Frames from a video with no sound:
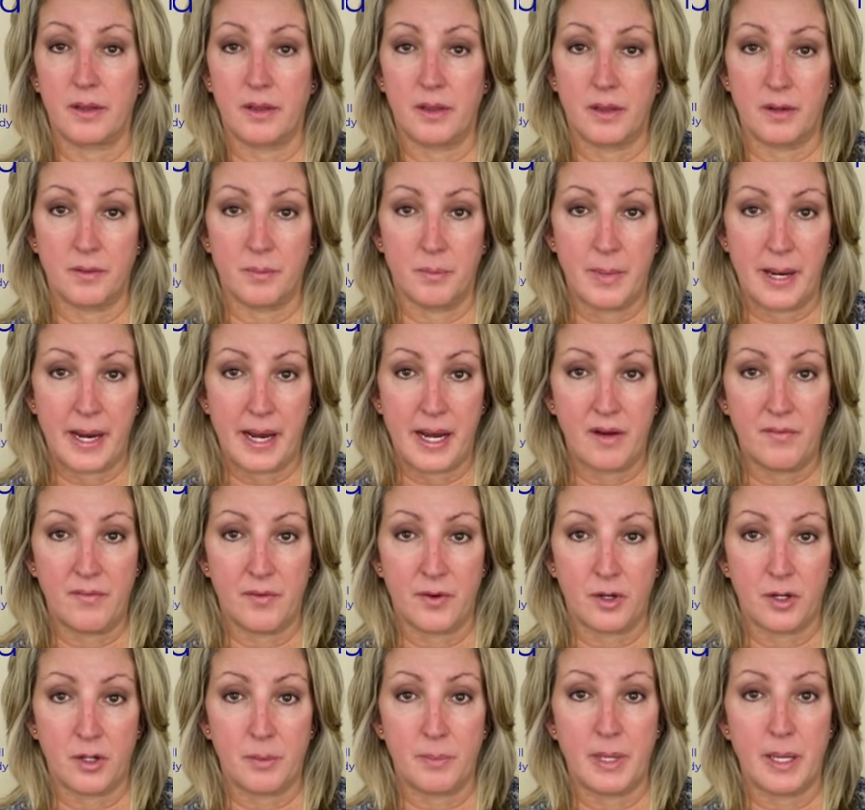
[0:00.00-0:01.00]
the main
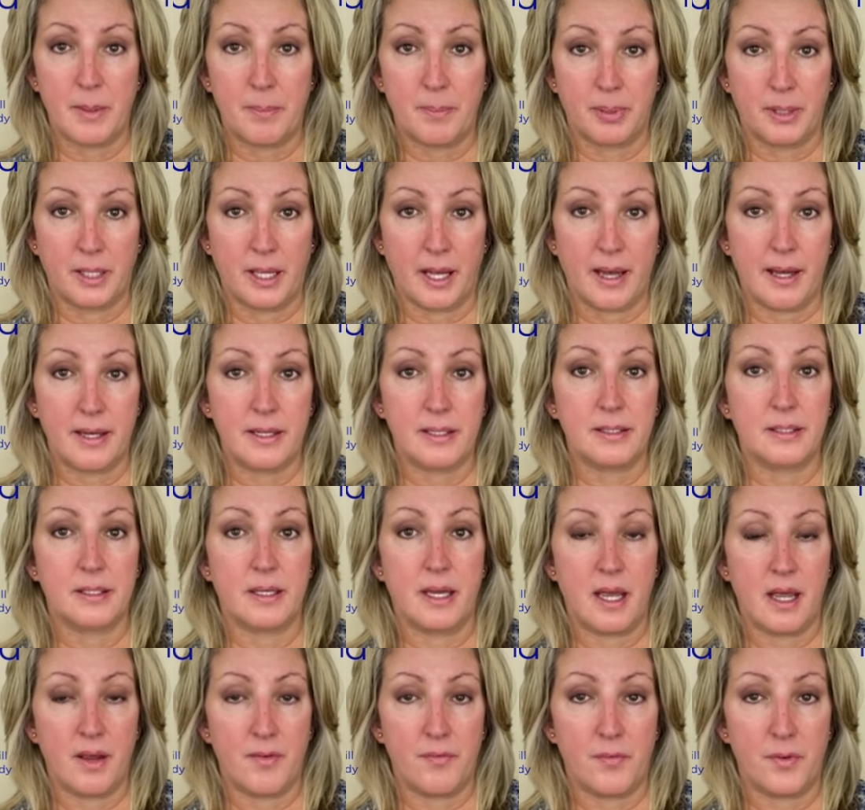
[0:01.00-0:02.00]
verb implies
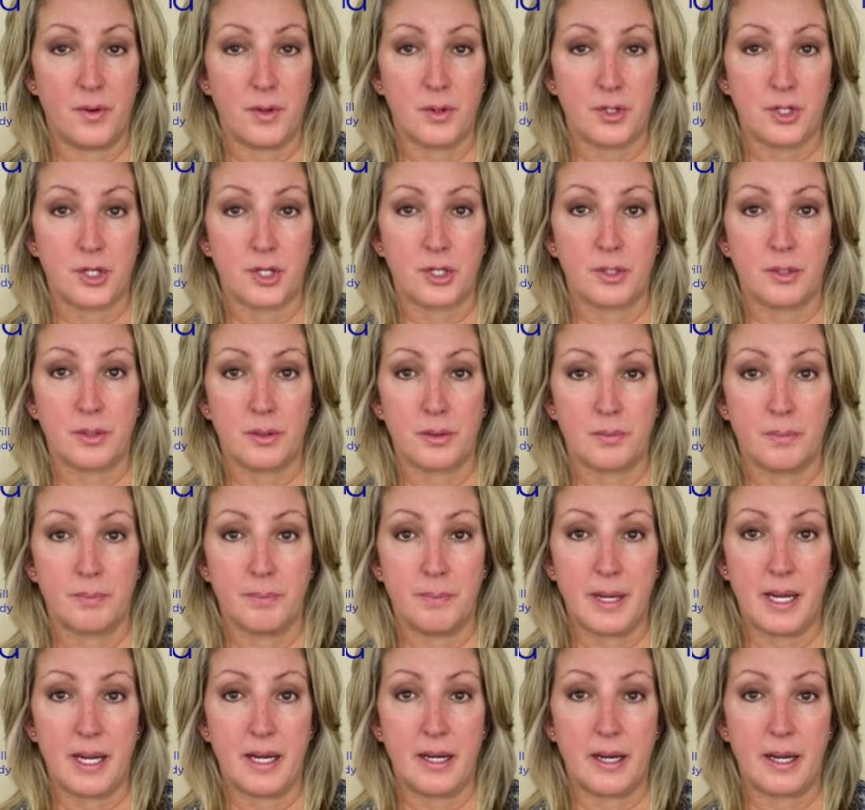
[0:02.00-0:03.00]
a future
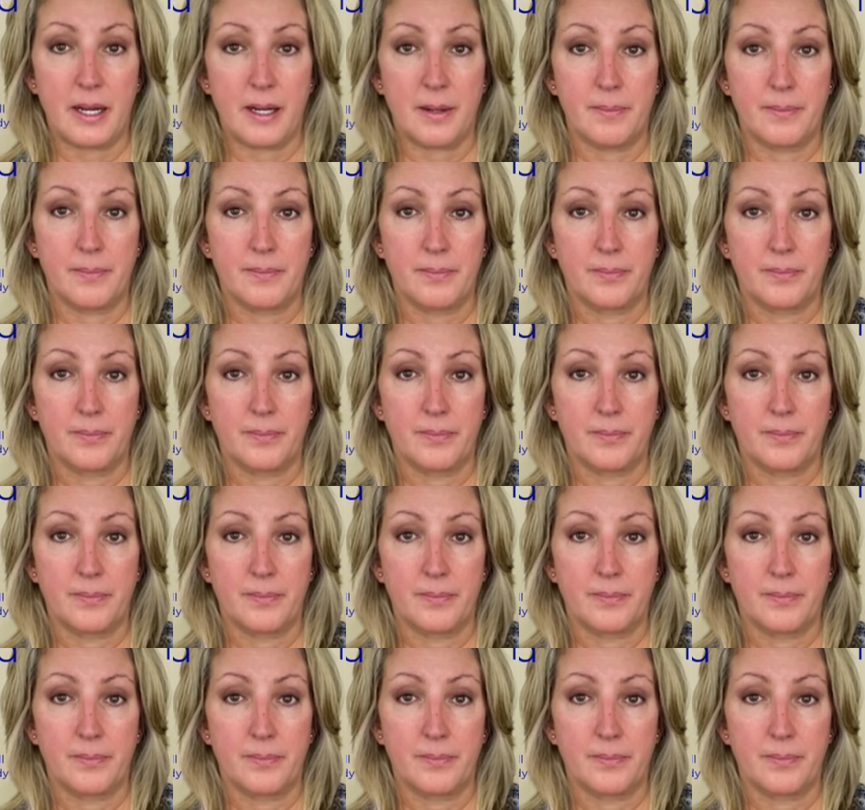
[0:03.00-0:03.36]
meaning.